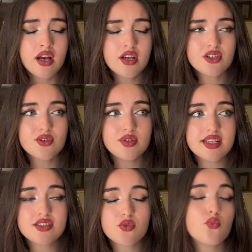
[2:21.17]
You need
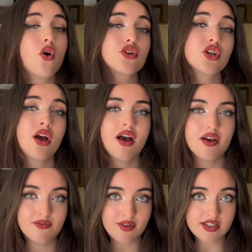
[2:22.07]
to watch a
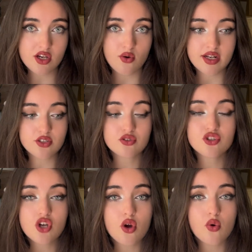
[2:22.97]
video on it. Just
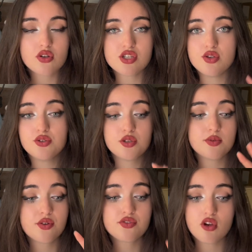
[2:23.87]
go onto YouTube. There are
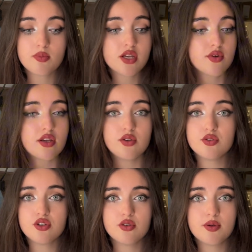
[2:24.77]
so many great
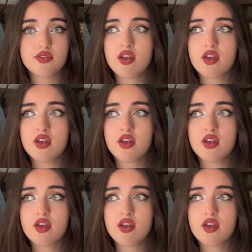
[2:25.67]
YouTubers.